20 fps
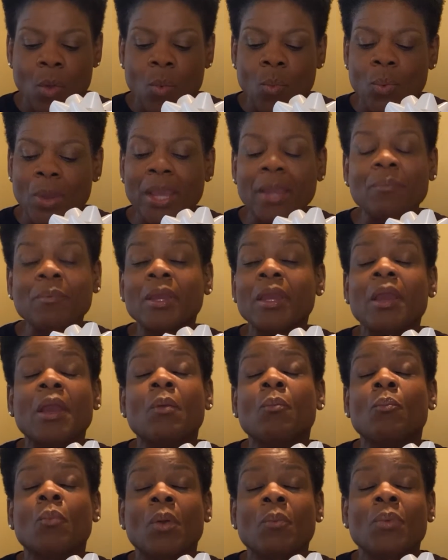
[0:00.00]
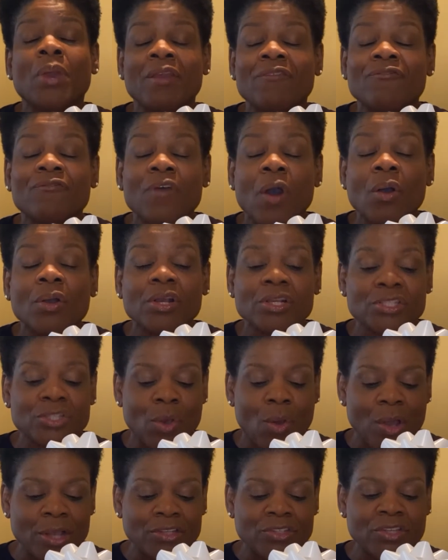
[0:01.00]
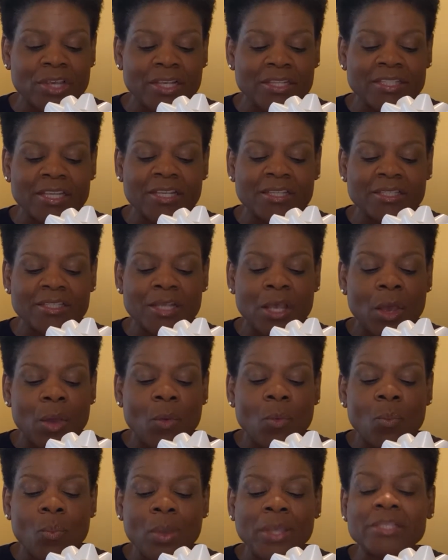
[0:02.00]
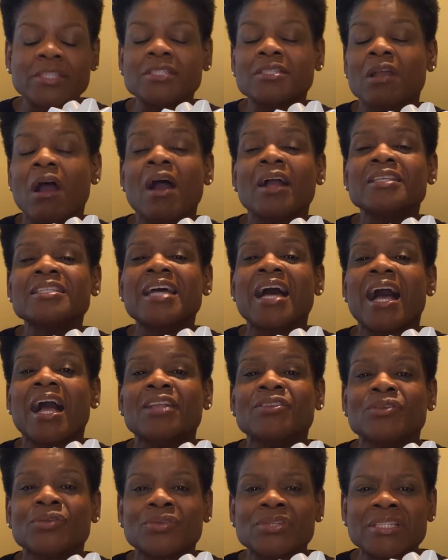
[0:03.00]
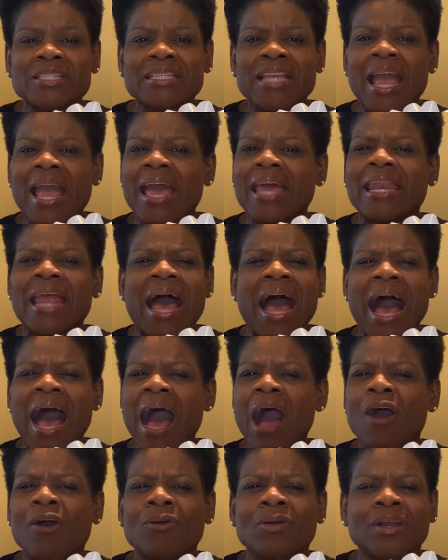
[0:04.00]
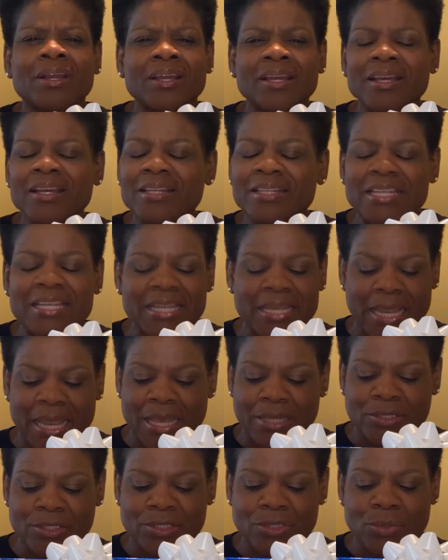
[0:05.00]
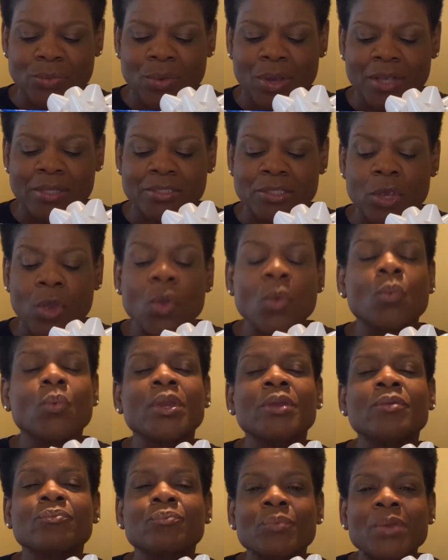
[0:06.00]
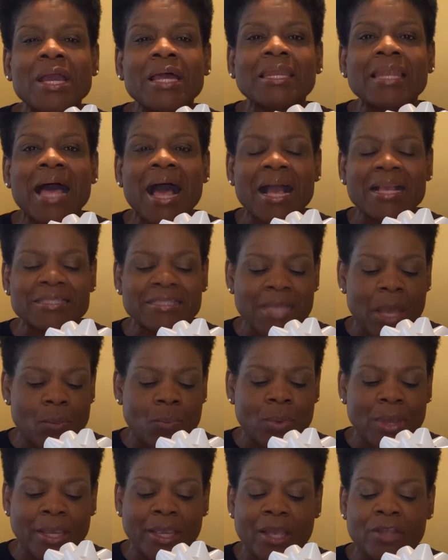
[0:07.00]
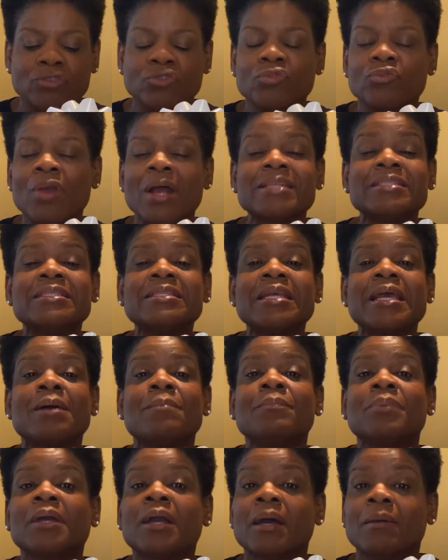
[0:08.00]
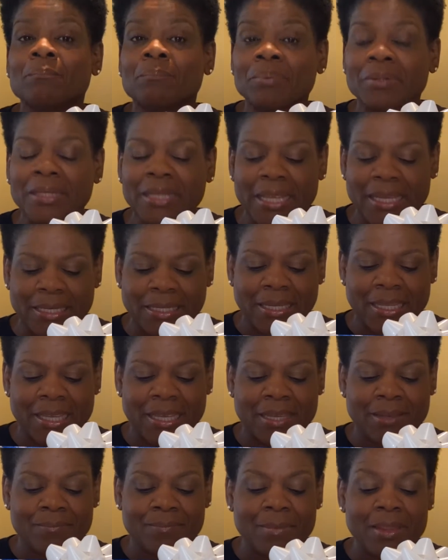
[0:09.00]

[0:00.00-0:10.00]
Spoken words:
When we focus on Jesus, we start to understand how good he is to us. We realize that we can trust him completely.